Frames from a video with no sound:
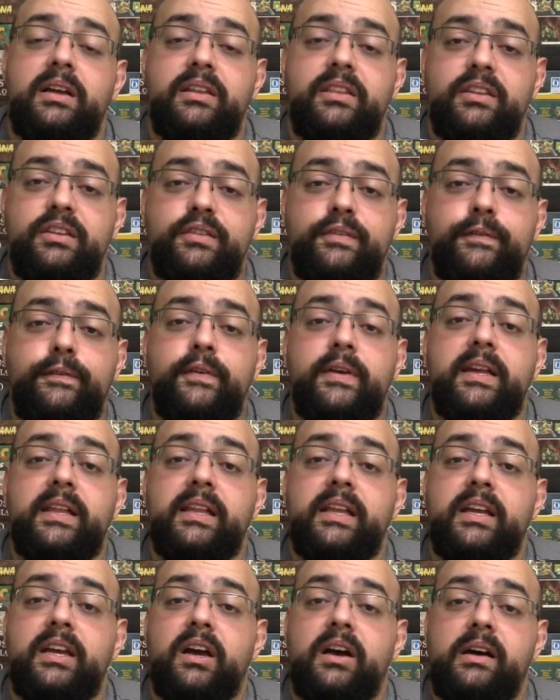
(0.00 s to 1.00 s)
this
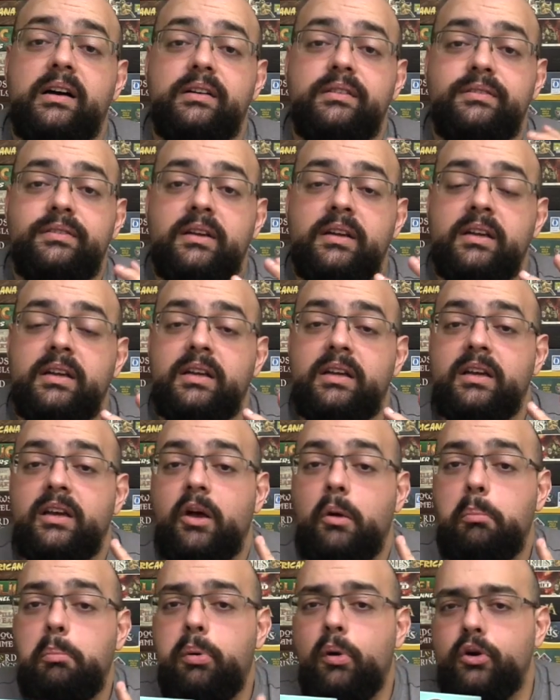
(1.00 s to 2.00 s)
feeling of
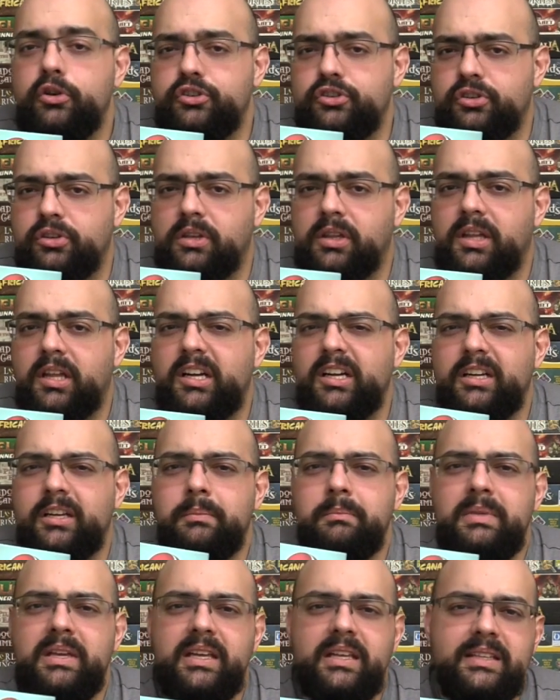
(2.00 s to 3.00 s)
push your luck
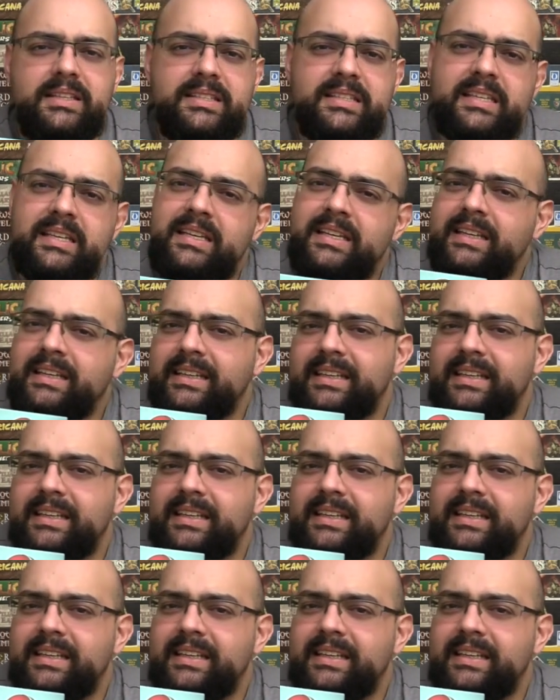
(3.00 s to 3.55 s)
meets